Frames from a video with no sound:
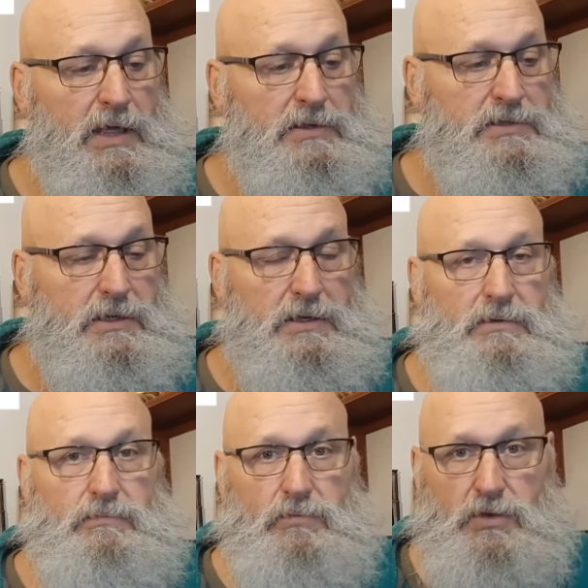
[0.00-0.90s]

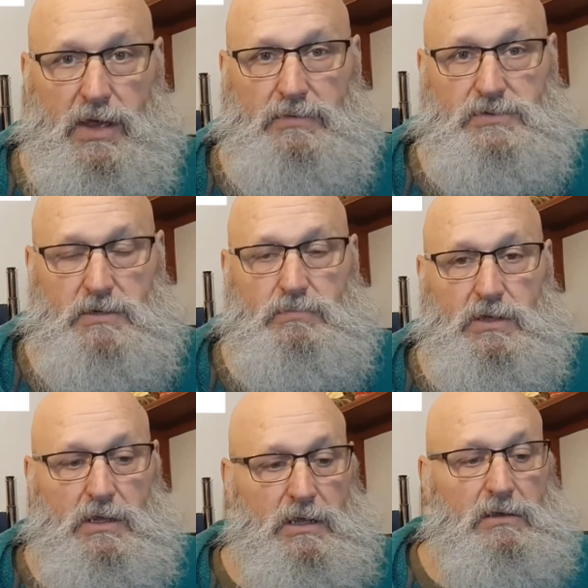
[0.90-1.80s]
that you have
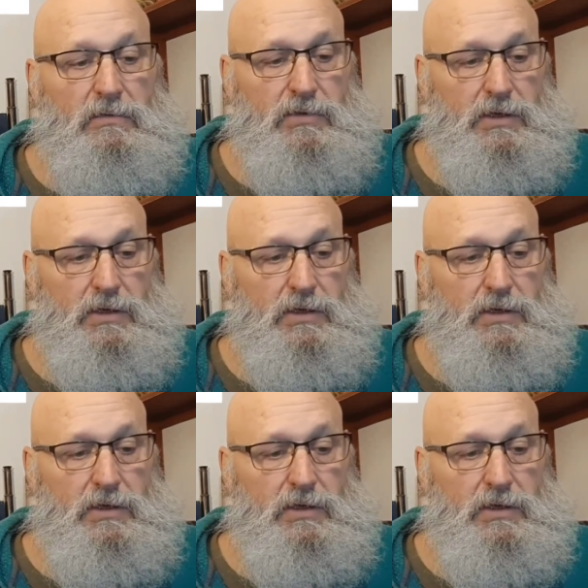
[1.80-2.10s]
something in your